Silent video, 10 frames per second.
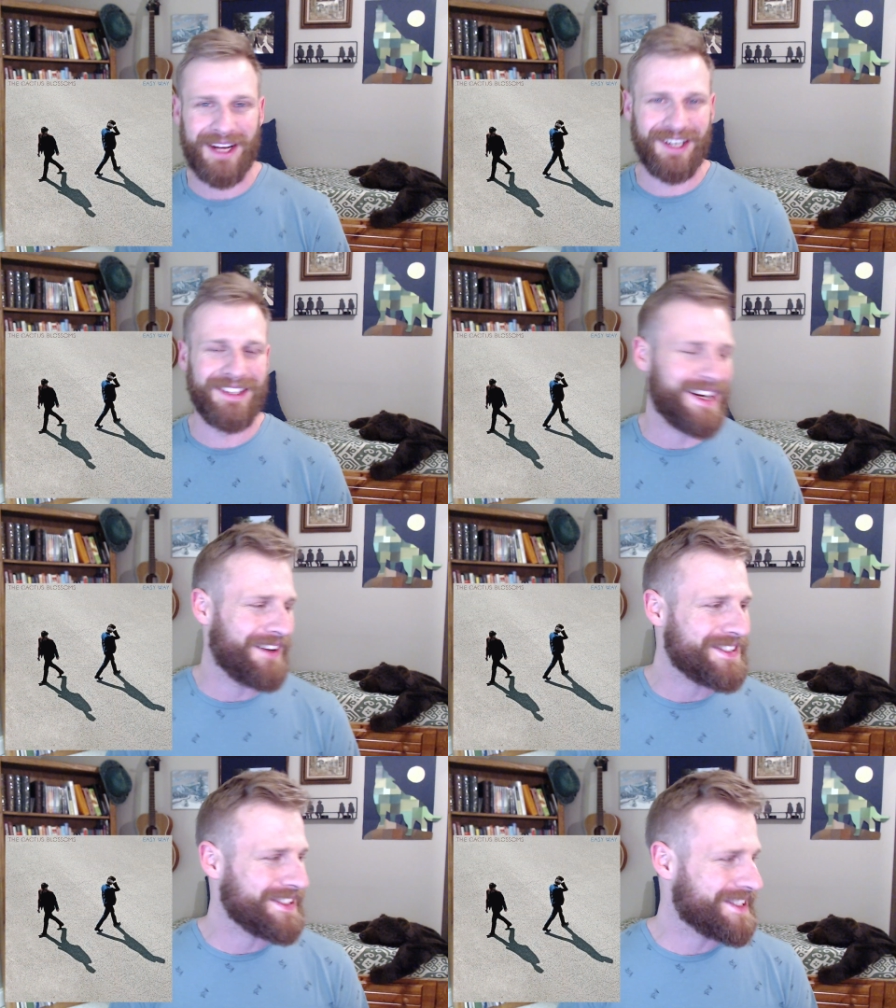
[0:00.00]
record that I
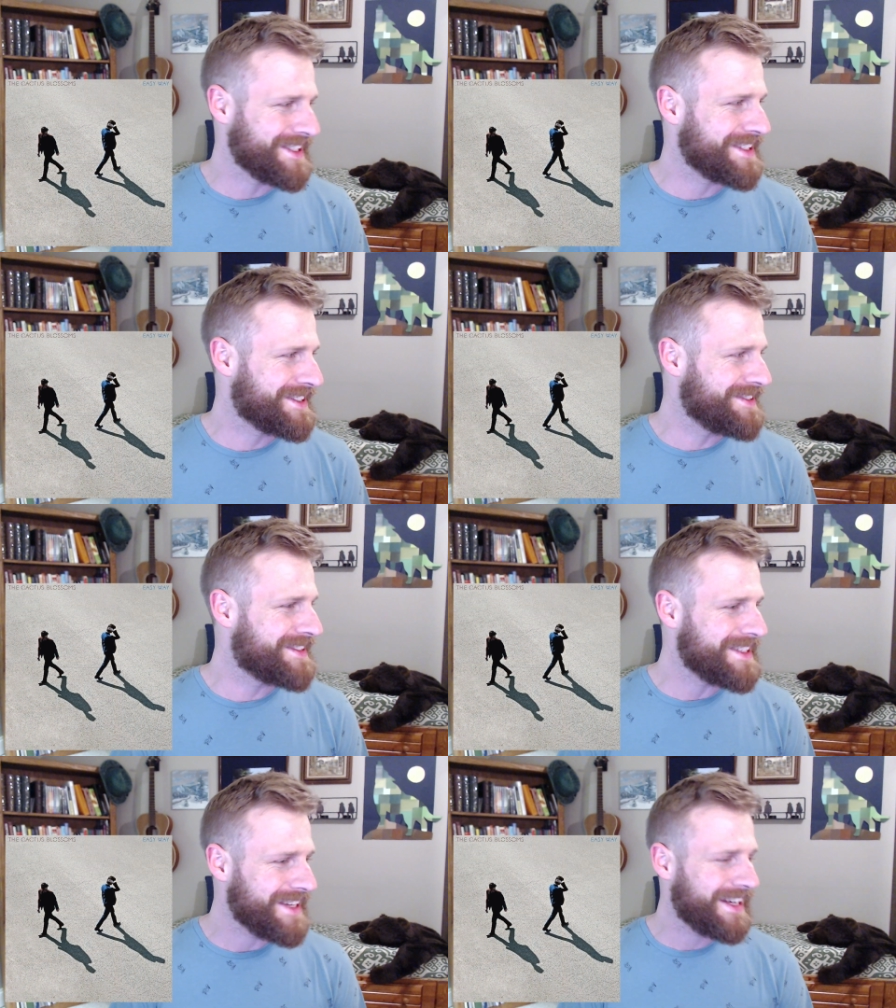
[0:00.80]
was listening to
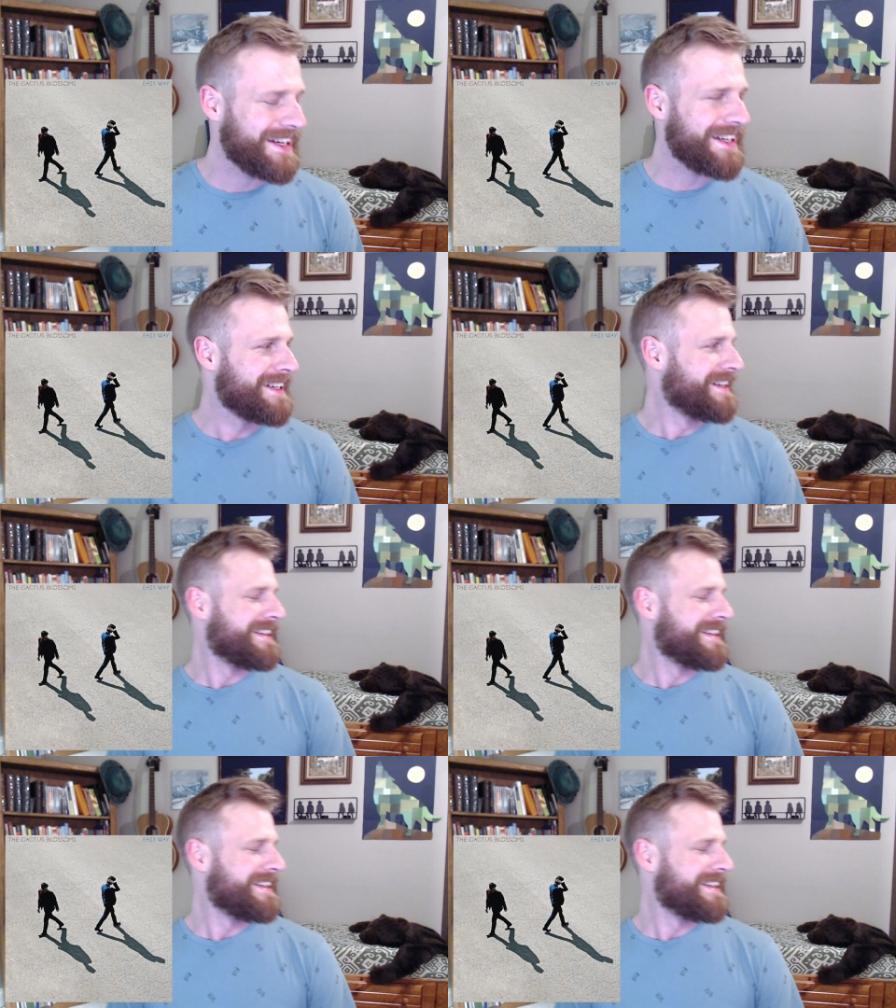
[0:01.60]
today,